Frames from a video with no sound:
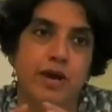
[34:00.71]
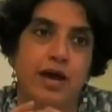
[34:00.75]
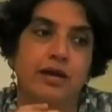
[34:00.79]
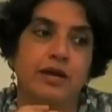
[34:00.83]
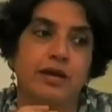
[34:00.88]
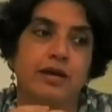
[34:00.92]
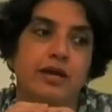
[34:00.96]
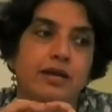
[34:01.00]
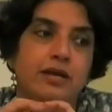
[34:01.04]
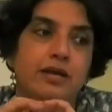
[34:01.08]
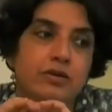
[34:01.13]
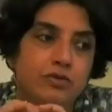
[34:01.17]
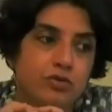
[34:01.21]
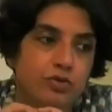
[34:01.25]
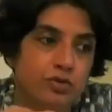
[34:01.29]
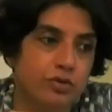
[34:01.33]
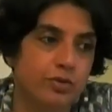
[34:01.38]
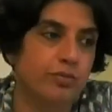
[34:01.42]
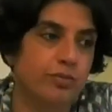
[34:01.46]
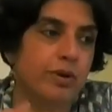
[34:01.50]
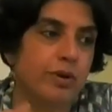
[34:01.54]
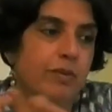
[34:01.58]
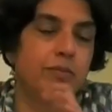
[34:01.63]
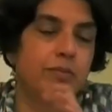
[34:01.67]
and into the
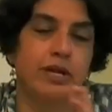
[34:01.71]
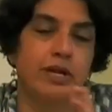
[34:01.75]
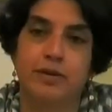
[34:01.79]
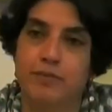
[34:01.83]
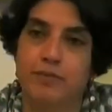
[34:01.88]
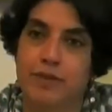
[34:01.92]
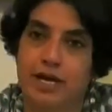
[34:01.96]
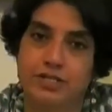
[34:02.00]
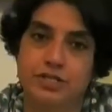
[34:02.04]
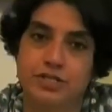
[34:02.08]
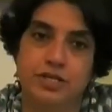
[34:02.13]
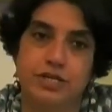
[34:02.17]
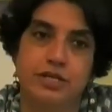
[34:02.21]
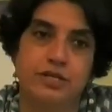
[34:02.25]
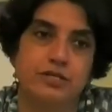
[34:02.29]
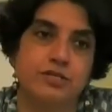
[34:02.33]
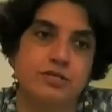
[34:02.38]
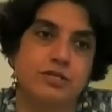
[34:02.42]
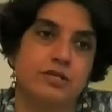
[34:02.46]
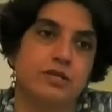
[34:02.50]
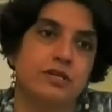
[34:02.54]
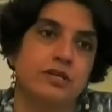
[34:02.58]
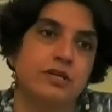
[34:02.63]
public imagination